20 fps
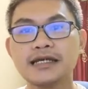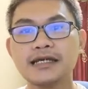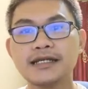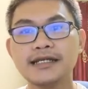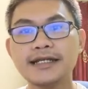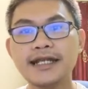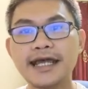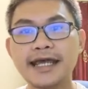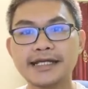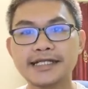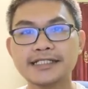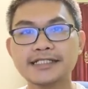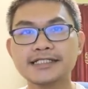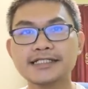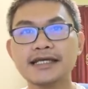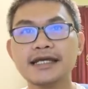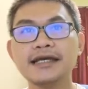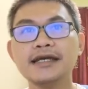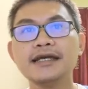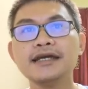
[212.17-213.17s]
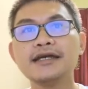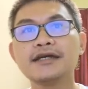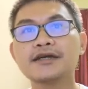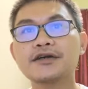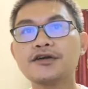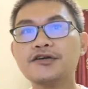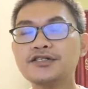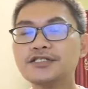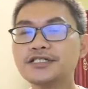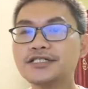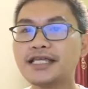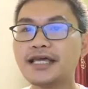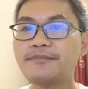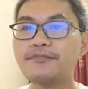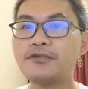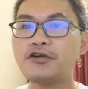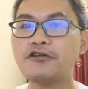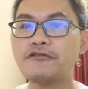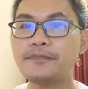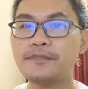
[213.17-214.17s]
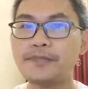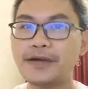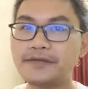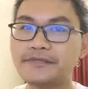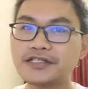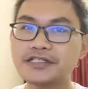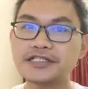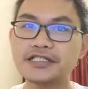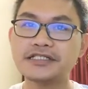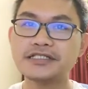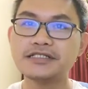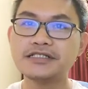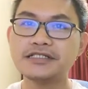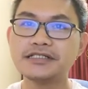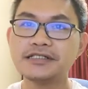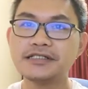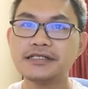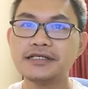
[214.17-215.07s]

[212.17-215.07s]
Next, concept of poverty.